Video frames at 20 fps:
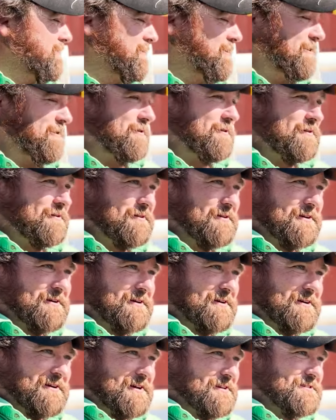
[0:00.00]
knew
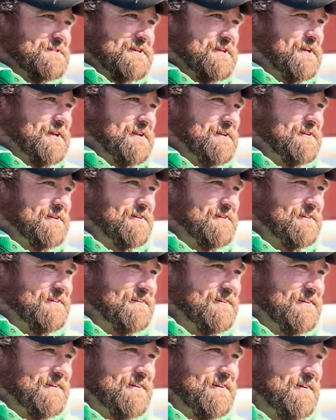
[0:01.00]
as a kid.
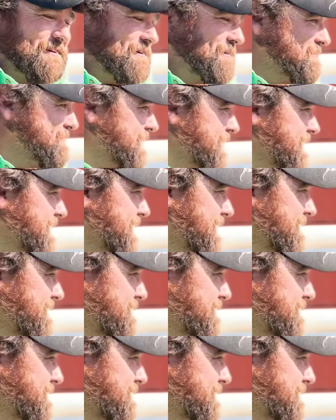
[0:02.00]
Dad had